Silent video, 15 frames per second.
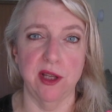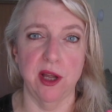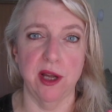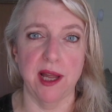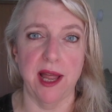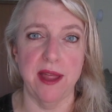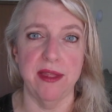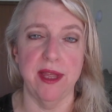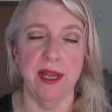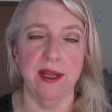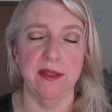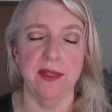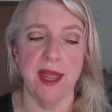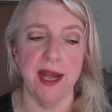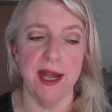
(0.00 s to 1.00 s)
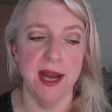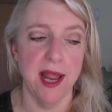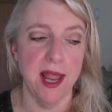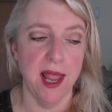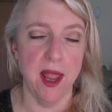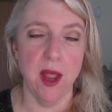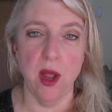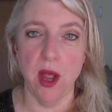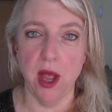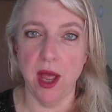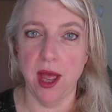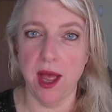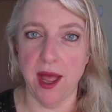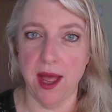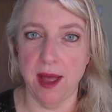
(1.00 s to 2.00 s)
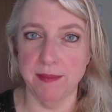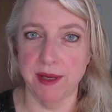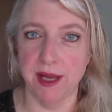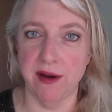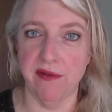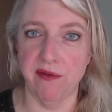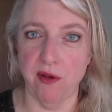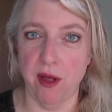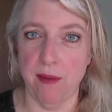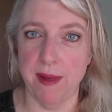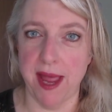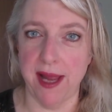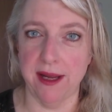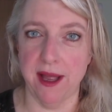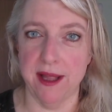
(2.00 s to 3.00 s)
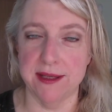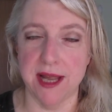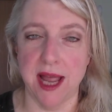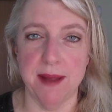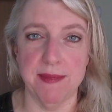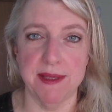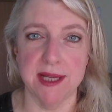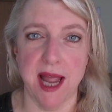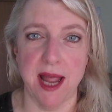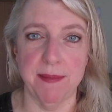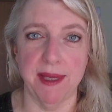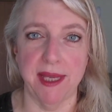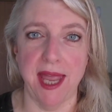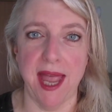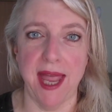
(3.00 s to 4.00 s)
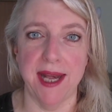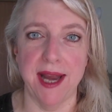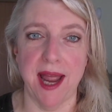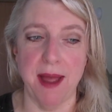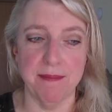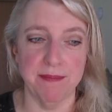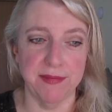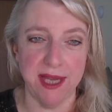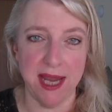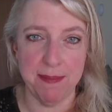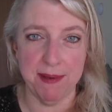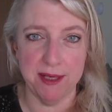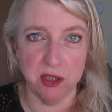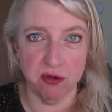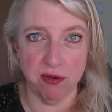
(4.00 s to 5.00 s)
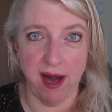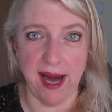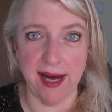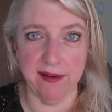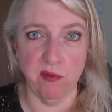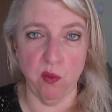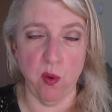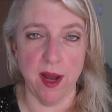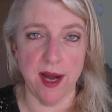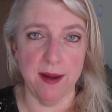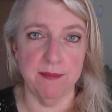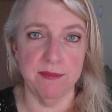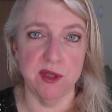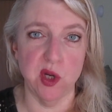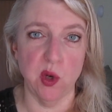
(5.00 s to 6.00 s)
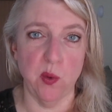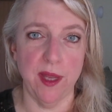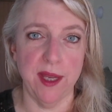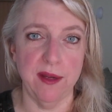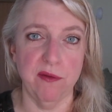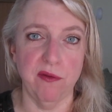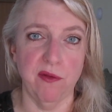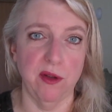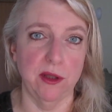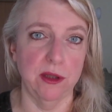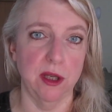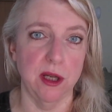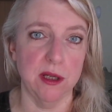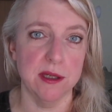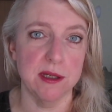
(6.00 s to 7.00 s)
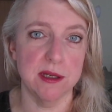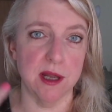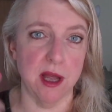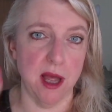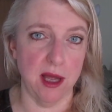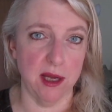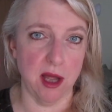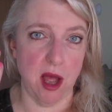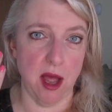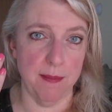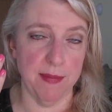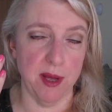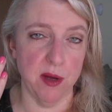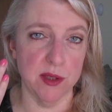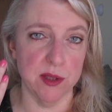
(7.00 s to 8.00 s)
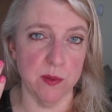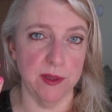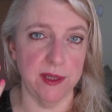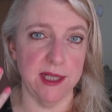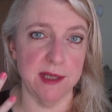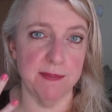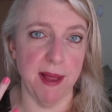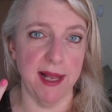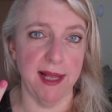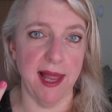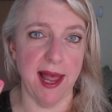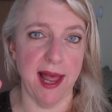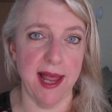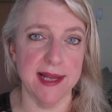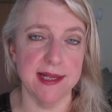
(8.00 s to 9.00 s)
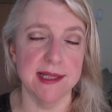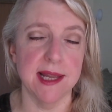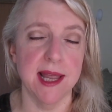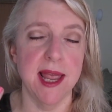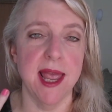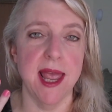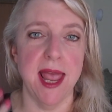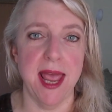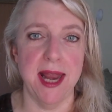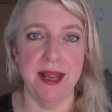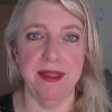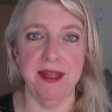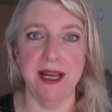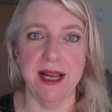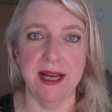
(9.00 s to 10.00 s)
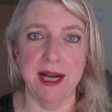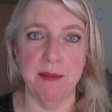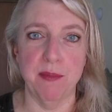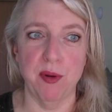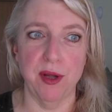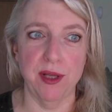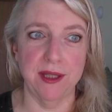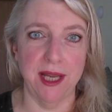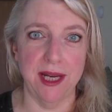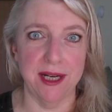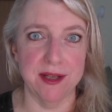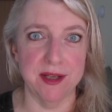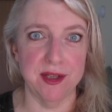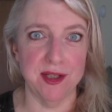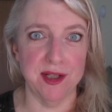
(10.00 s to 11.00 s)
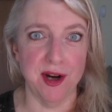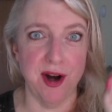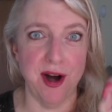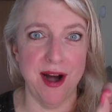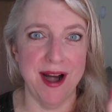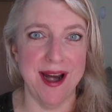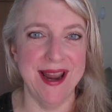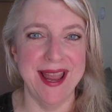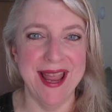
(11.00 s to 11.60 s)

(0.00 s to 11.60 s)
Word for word: look. I think that I'm going to fall back on time and time again. I'm keeping track of what I'm doing for looks uh, combos with these Bella eyes. And I think I'm going to put like a star